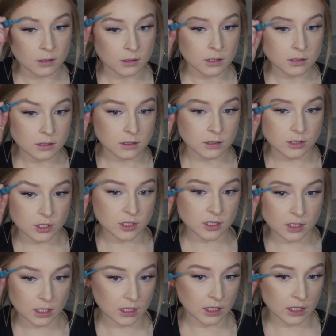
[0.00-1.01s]
This is
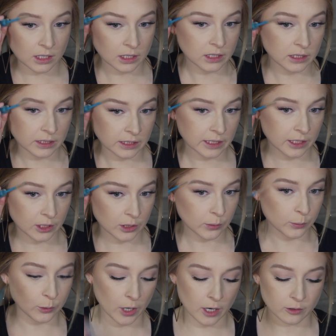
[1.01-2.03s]
just a clear
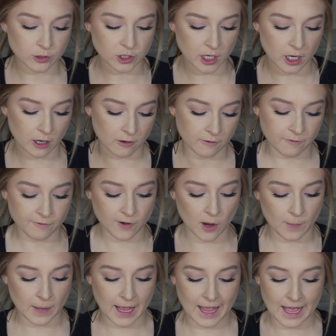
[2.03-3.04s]
brow gel
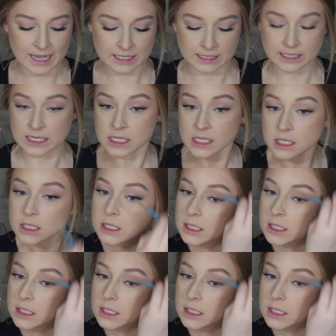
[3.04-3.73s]
from Essence.